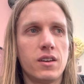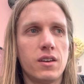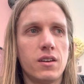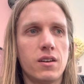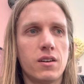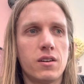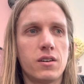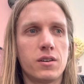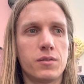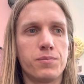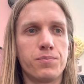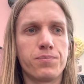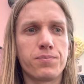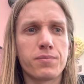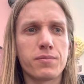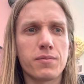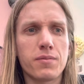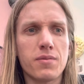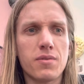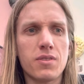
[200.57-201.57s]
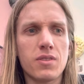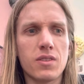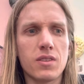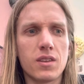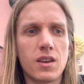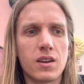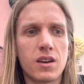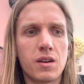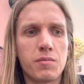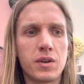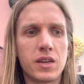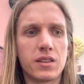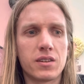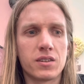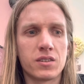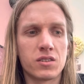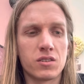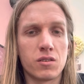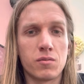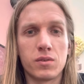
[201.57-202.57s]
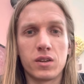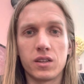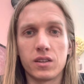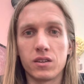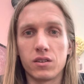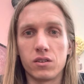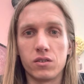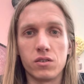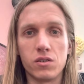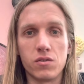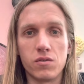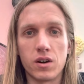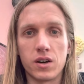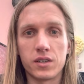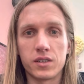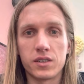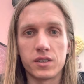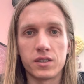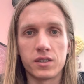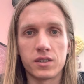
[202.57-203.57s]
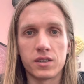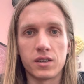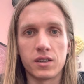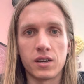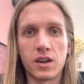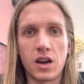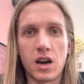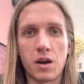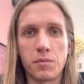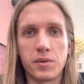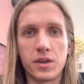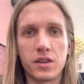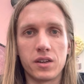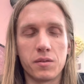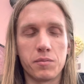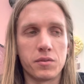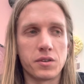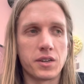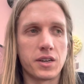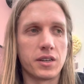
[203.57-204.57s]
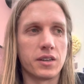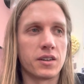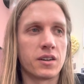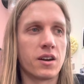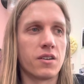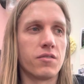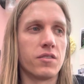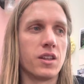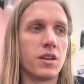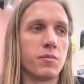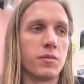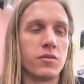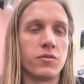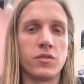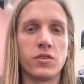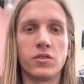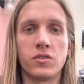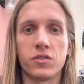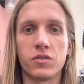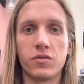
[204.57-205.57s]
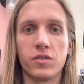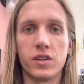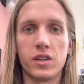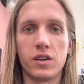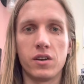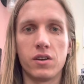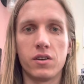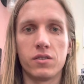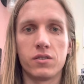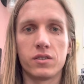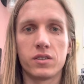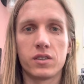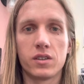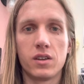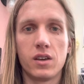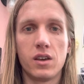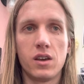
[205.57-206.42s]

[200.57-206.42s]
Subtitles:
There's so many little nuances to the hobby, and I'm looking to cover them in future videos.